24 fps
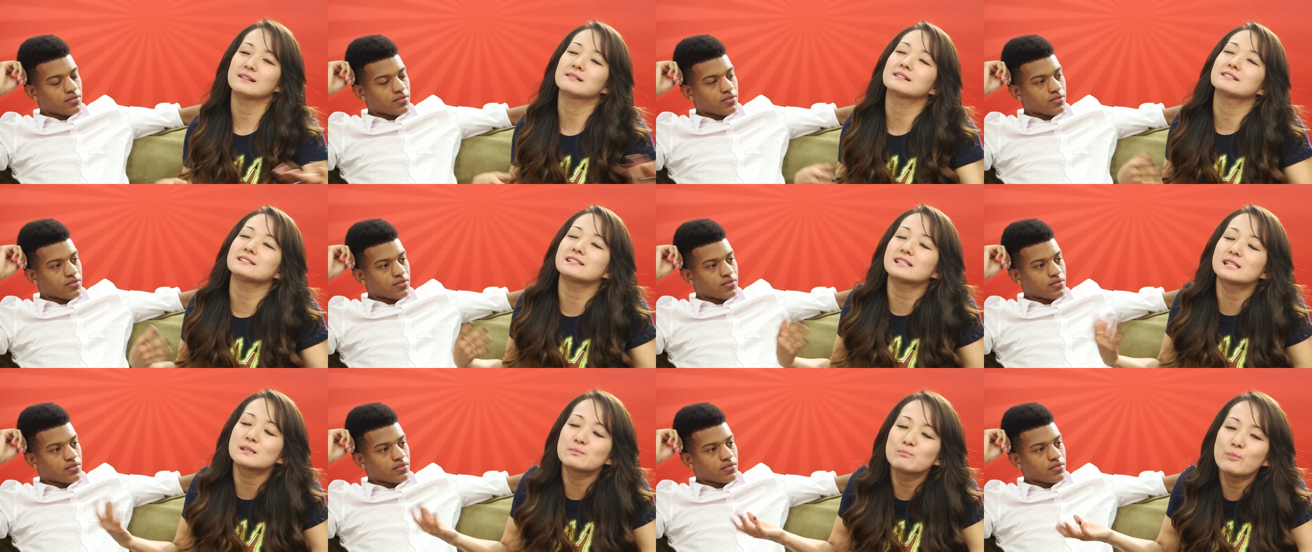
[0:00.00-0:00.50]

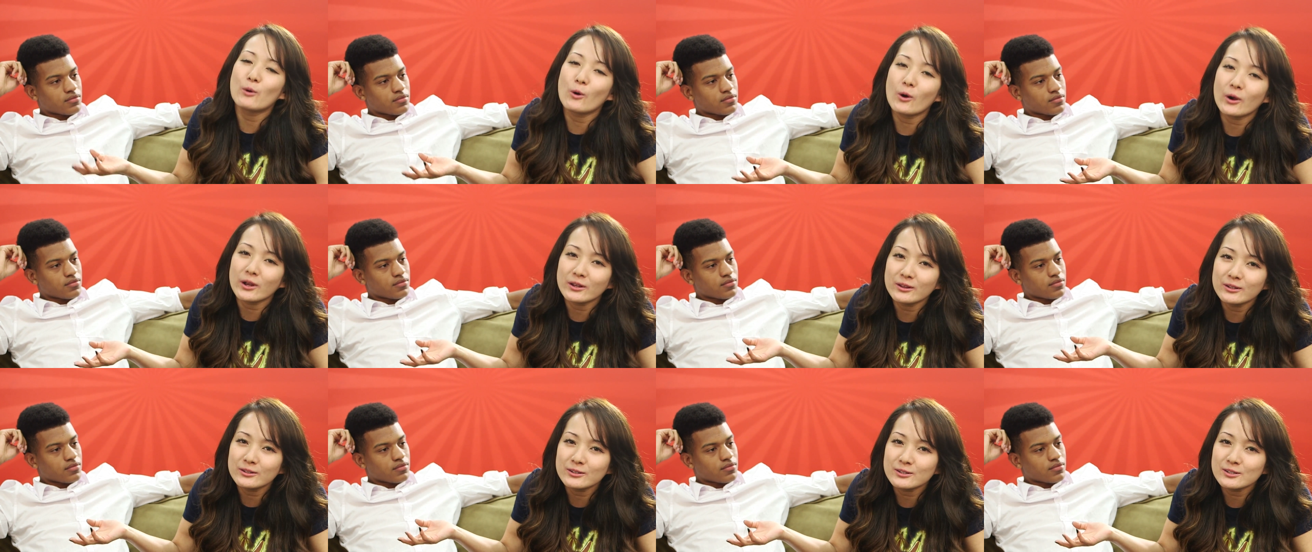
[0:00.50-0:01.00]

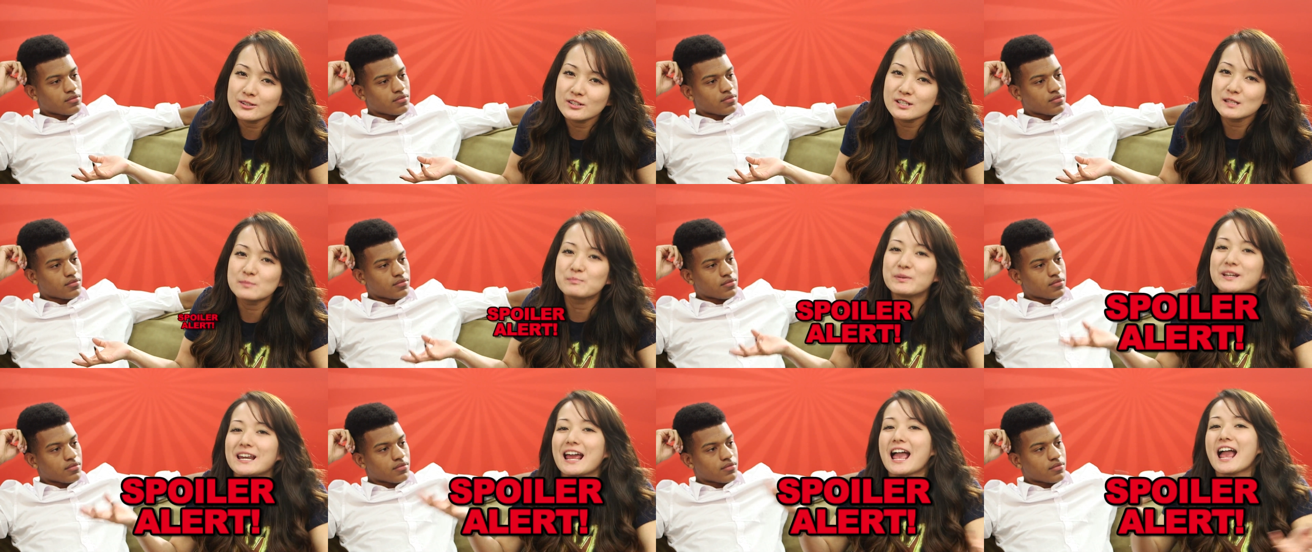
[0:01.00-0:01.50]
Speaker 1: spoilers,
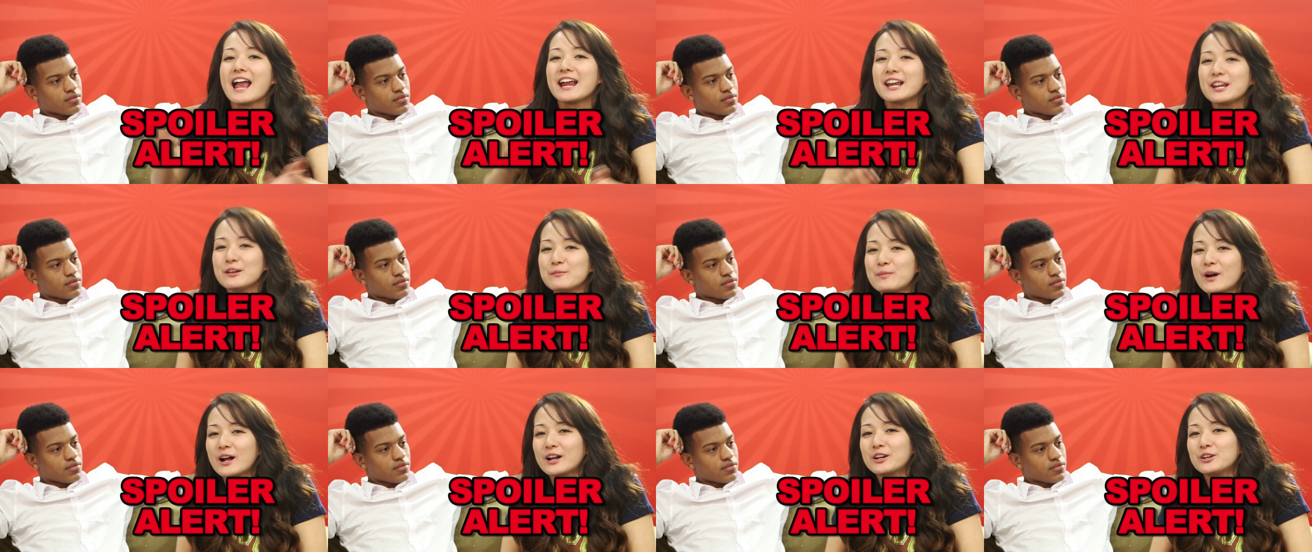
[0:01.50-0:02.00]
but
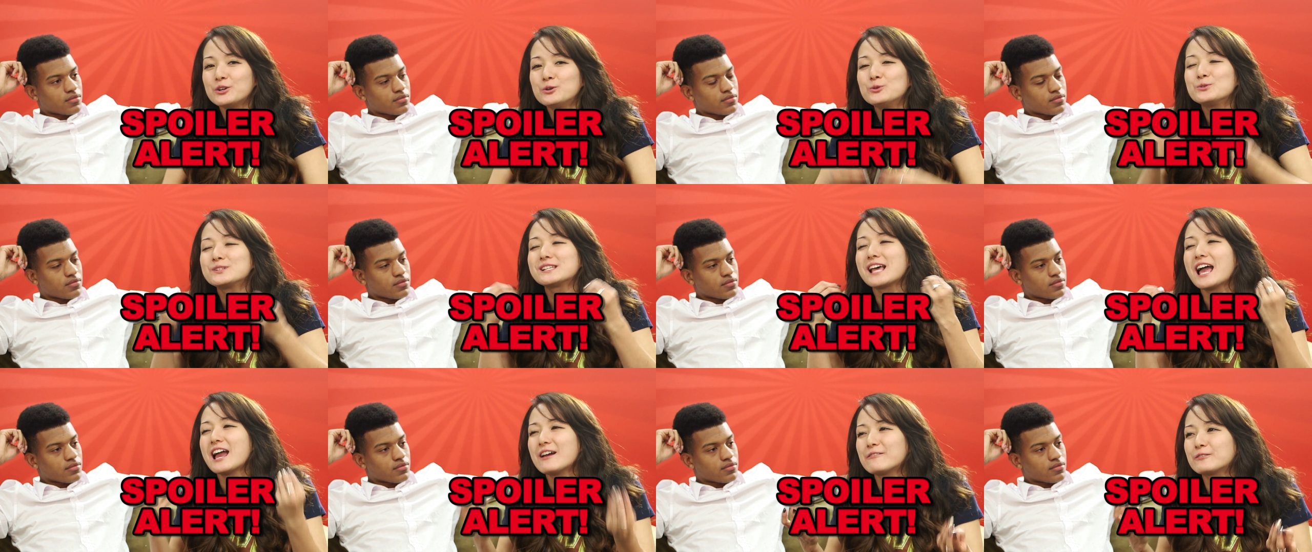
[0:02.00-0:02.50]
anybody who's
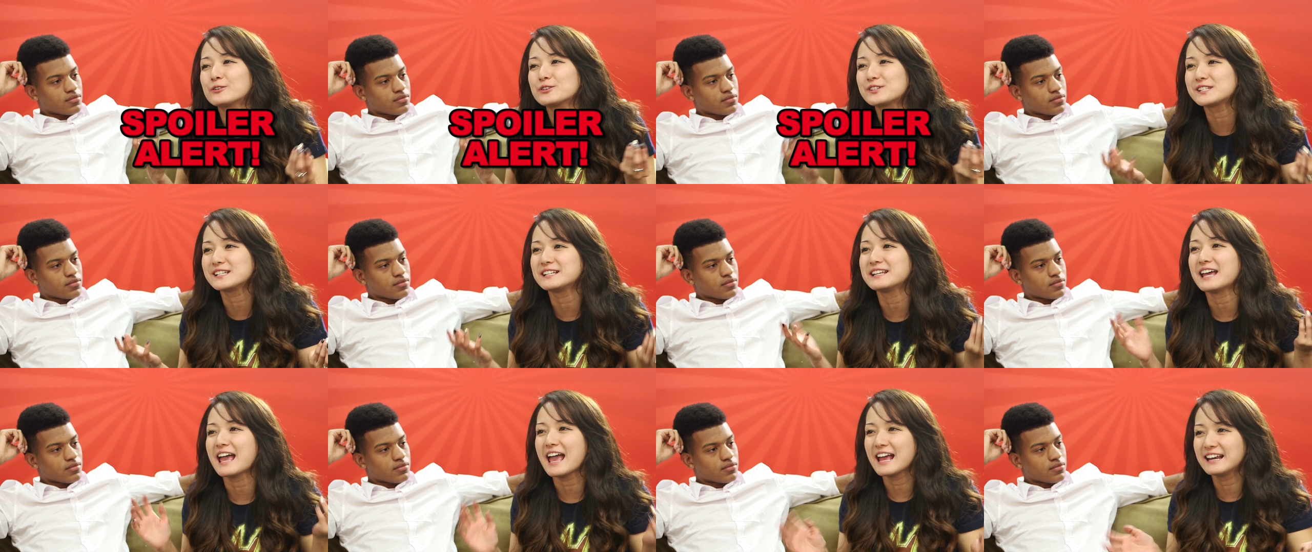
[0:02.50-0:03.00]
ever seen
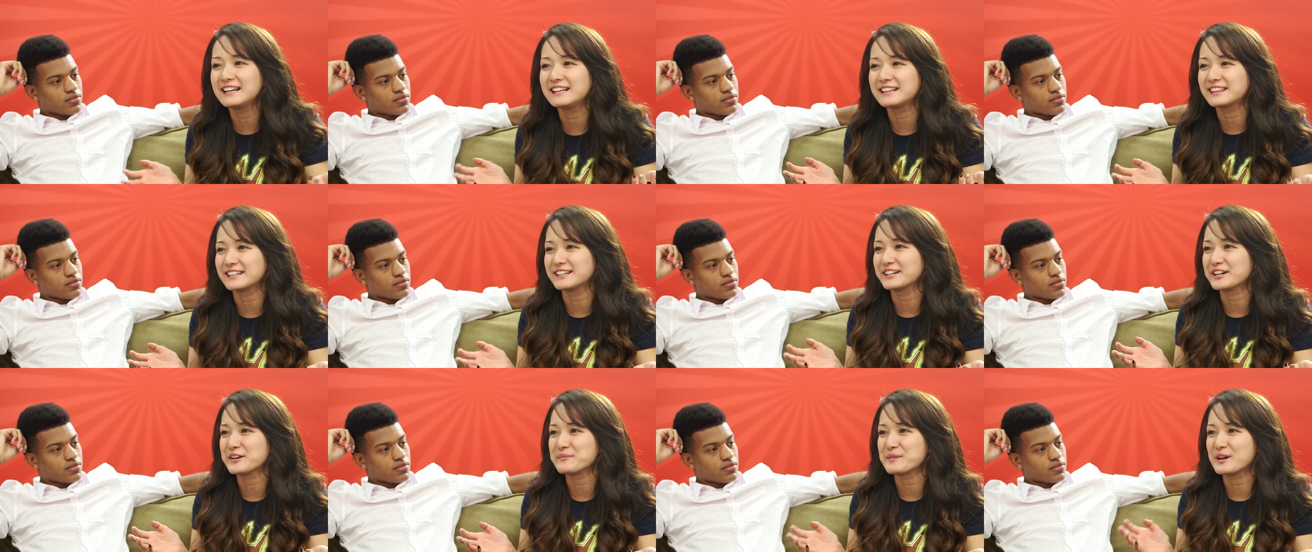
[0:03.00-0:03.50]

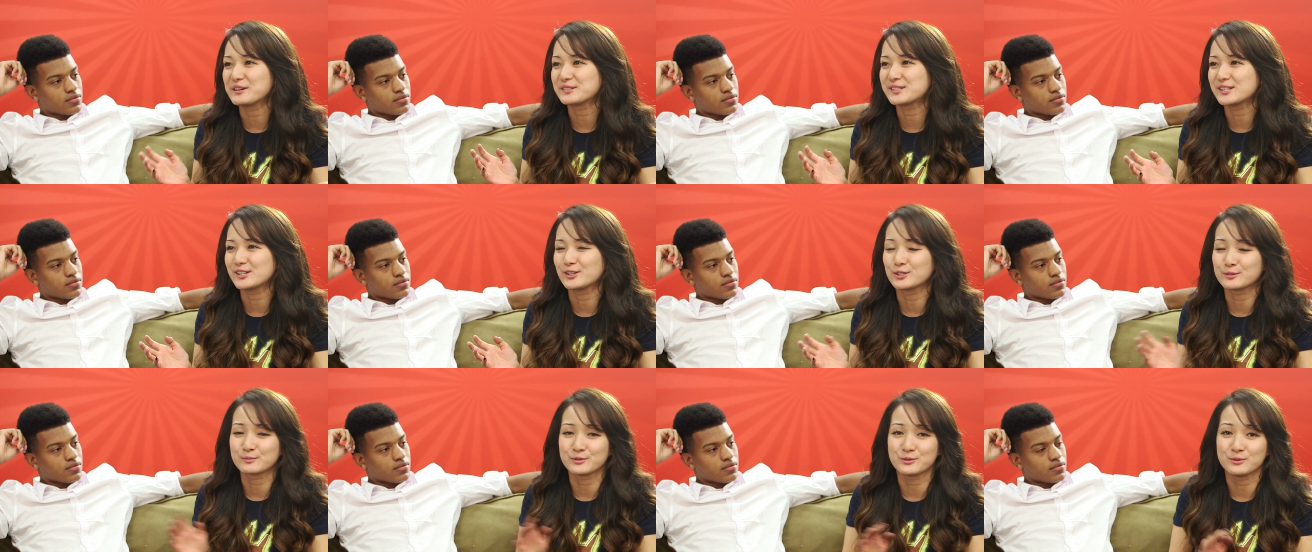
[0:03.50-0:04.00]
anything about
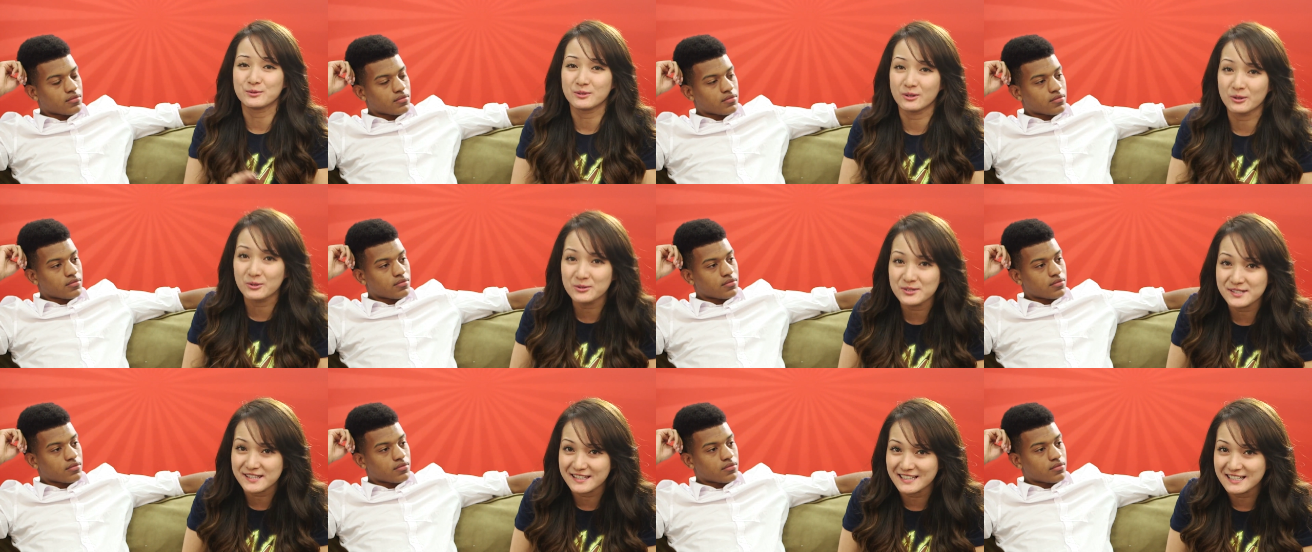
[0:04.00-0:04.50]
Sailor Moon
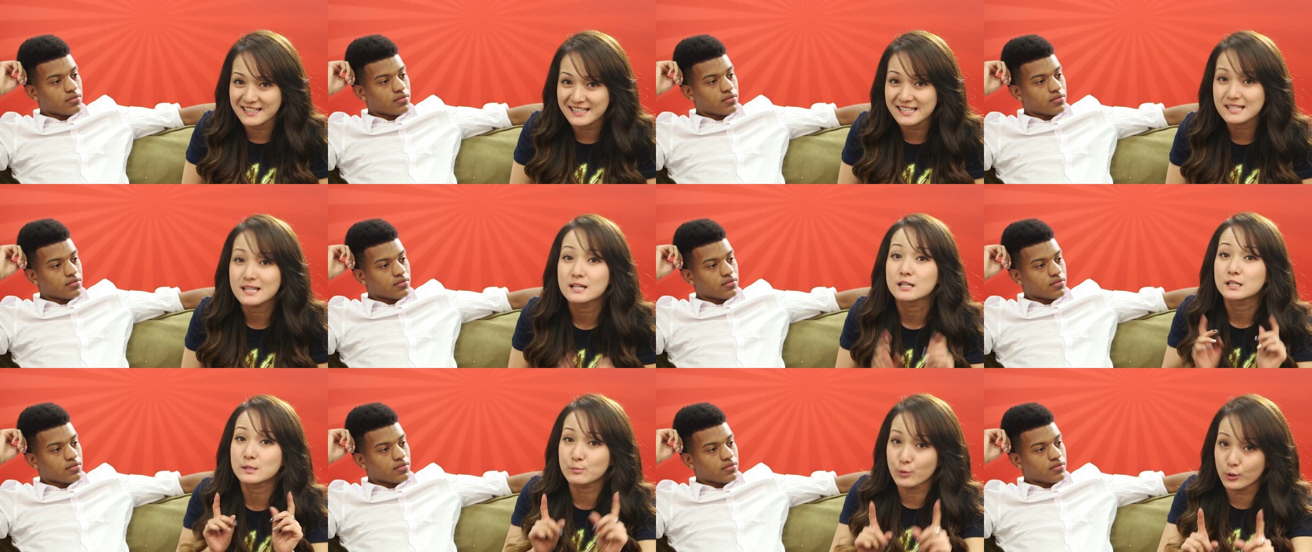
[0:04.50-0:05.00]
knows this.
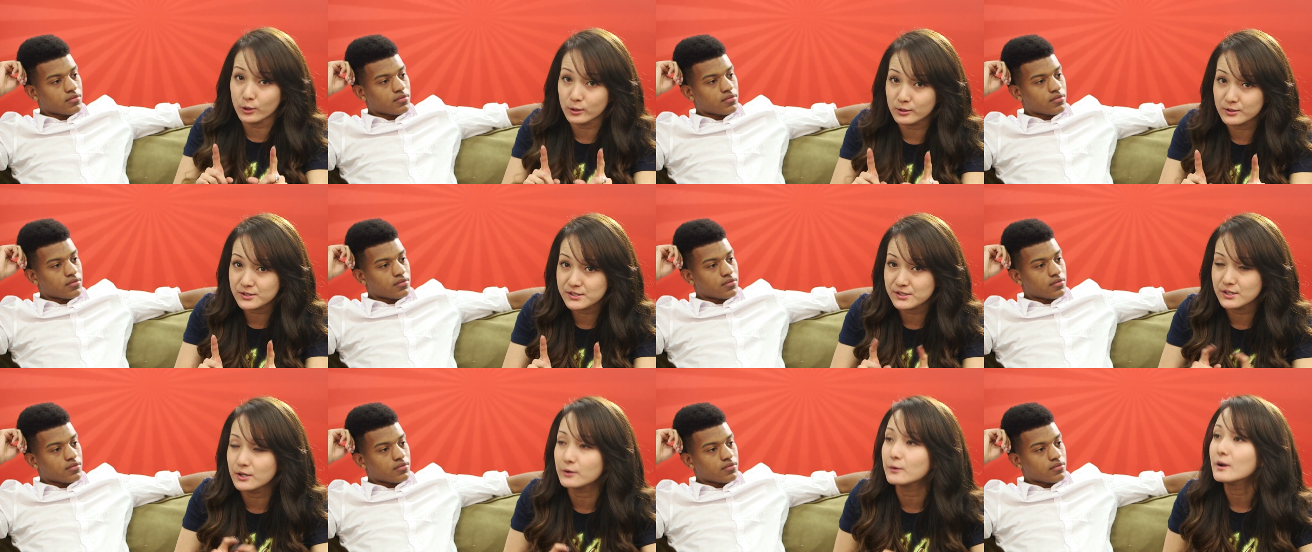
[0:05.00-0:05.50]
Spoilers
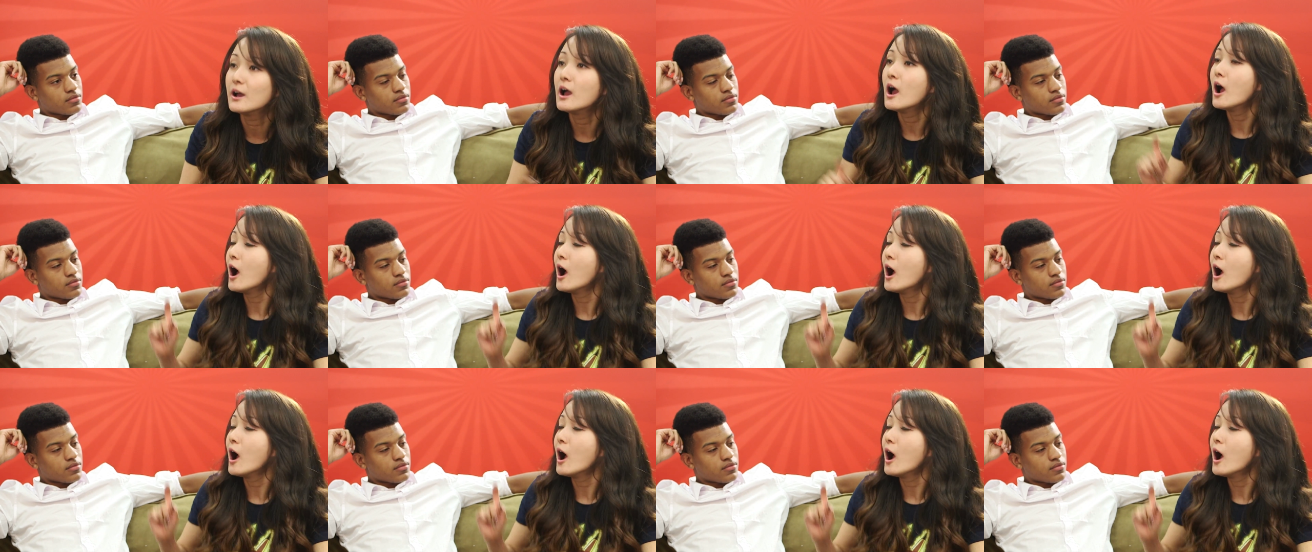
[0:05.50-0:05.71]
though.